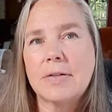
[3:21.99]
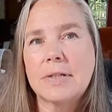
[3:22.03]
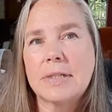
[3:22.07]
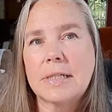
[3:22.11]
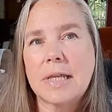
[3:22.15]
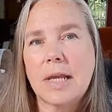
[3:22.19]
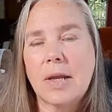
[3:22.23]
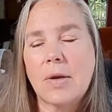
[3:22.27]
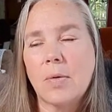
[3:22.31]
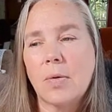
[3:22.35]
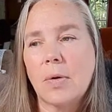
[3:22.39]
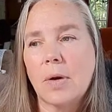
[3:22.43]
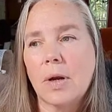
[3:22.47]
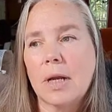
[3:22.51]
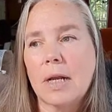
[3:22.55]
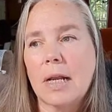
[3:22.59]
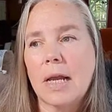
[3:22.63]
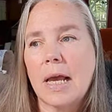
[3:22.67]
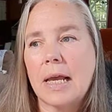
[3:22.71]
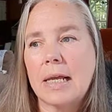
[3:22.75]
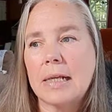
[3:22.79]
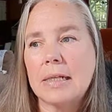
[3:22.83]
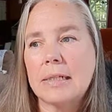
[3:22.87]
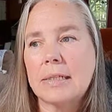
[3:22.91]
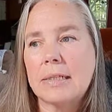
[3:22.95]
stay
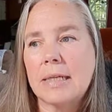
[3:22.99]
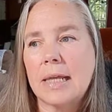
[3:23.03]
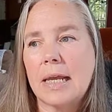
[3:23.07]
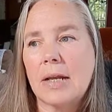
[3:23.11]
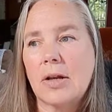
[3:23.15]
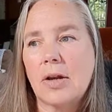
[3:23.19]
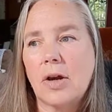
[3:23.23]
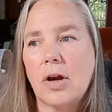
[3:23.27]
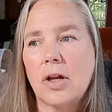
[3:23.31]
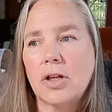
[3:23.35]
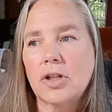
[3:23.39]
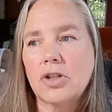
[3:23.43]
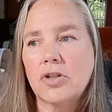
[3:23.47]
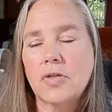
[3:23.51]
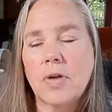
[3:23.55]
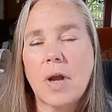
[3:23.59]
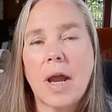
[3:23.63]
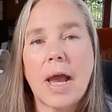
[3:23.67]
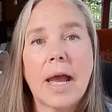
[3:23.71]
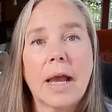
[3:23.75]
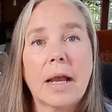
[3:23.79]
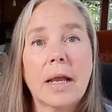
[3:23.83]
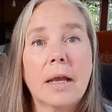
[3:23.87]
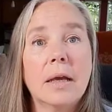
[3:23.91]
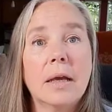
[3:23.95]
organized and on track.